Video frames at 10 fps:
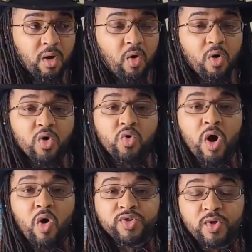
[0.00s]
or who
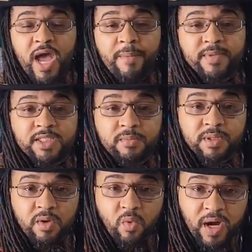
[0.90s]
also happens to
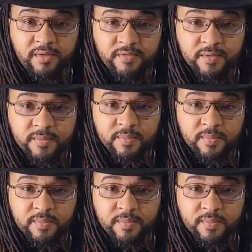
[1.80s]
be a wife.